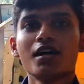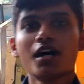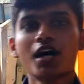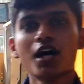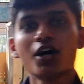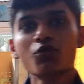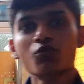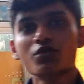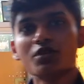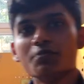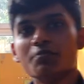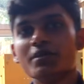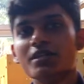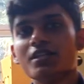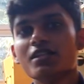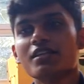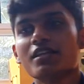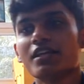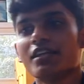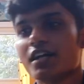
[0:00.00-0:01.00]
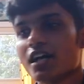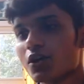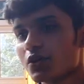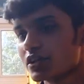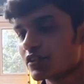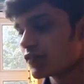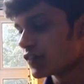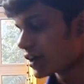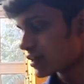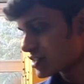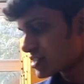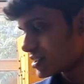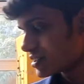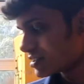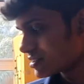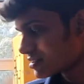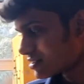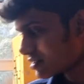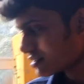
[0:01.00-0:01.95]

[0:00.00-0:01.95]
How we build and how it functions.